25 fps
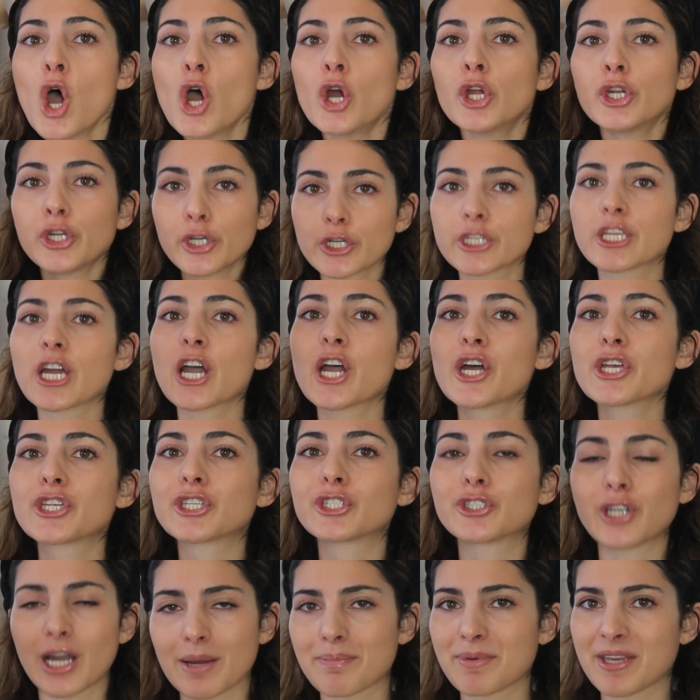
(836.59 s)
nude
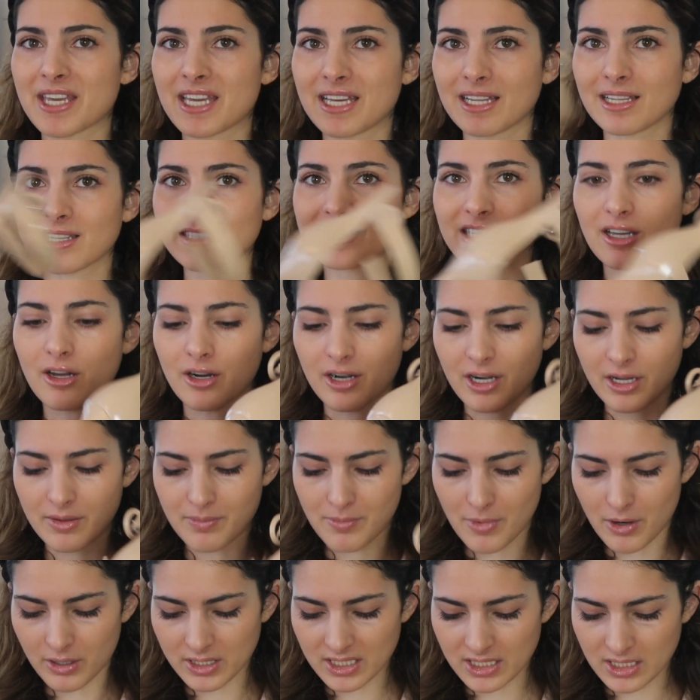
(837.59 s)
strappy heels are a
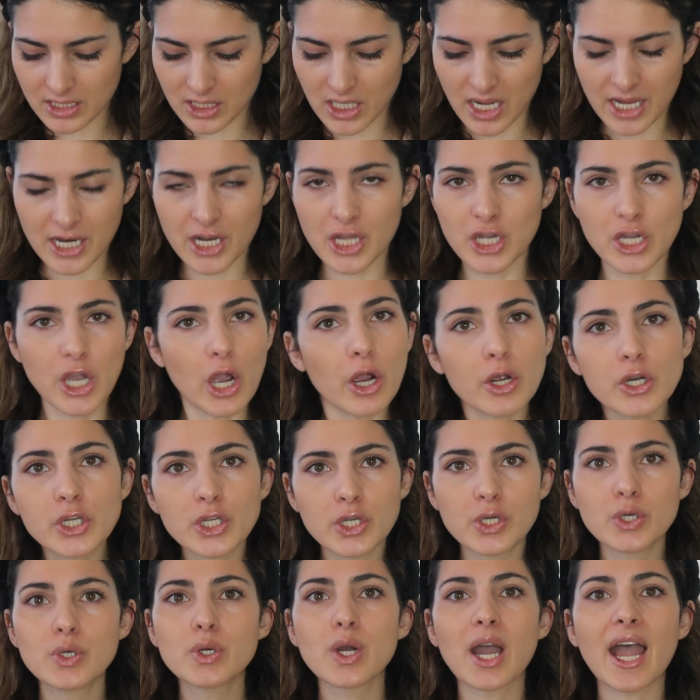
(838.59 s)
must and a
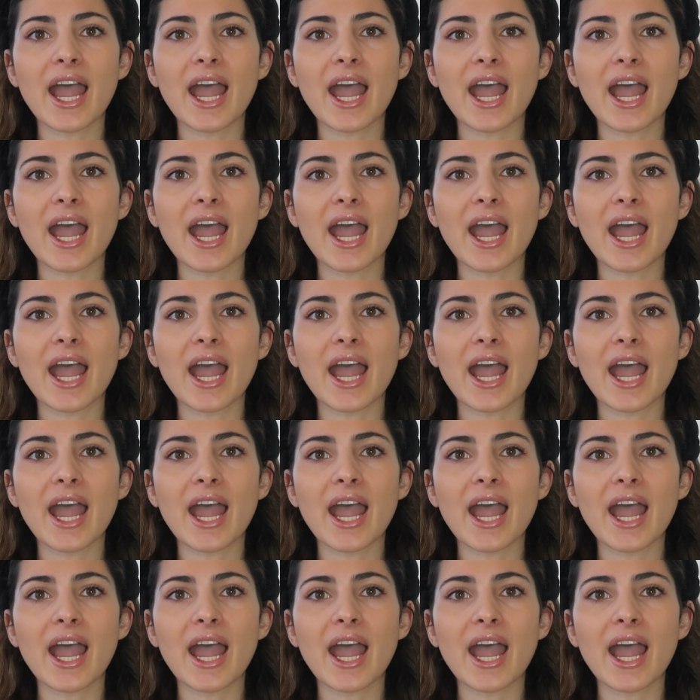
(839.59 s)
go-to.